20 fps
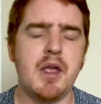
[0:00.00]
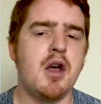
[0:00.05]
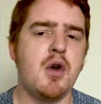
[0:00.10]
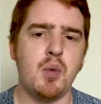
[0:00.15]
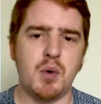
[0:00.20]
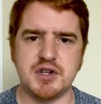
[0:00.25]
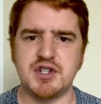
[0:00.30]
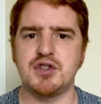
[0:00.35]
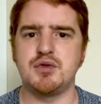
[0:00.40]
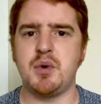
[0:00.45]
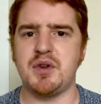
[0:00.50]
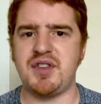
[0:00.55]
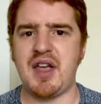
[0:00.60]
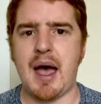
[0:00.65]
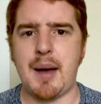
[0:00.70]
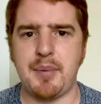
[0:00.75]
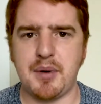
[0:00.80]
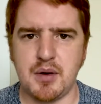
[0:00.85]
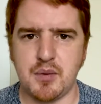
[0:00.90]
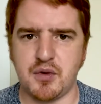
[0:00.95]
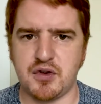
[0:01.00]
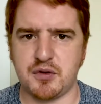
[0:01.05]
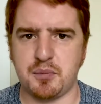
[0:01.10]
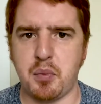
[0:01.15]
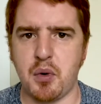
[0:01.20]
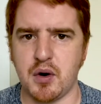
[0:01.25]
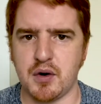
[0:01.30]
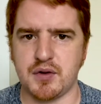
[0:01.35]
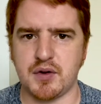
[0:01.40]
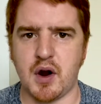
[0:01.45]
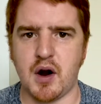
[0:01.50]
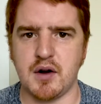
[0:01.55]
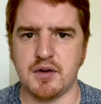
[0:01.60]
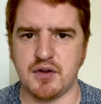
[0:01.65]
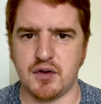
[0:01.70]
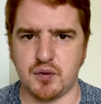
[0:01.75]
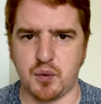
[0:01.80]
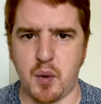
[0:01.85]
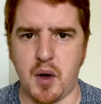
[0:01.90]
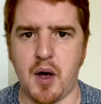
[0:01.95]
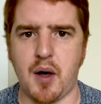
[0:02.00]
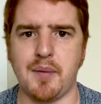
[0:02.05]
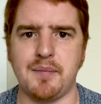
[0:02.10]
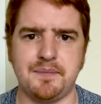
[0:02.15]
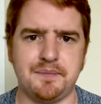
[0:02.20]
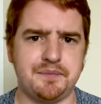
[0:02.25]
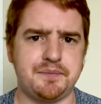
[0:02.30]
which is what's happening with sports cards as well.